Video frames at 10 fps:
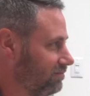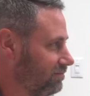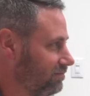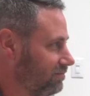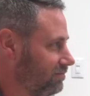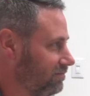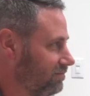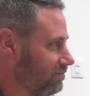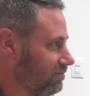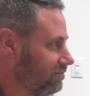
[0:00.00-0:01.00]

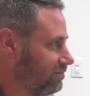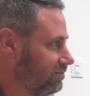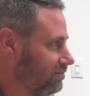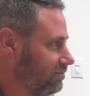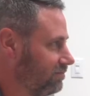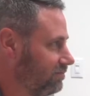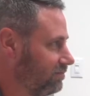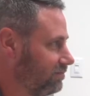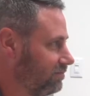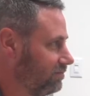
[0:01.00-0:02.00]

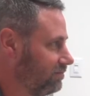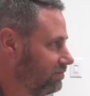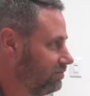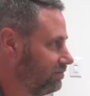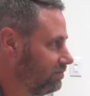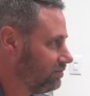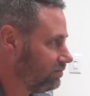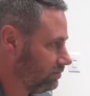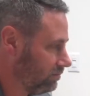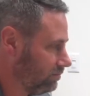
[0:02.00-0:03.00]

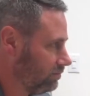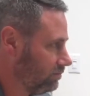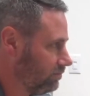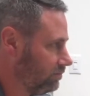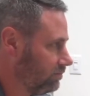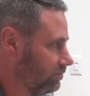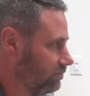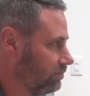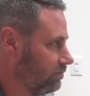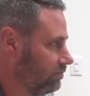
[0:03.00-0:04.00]

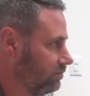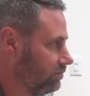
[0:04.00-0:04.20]
(not speaking)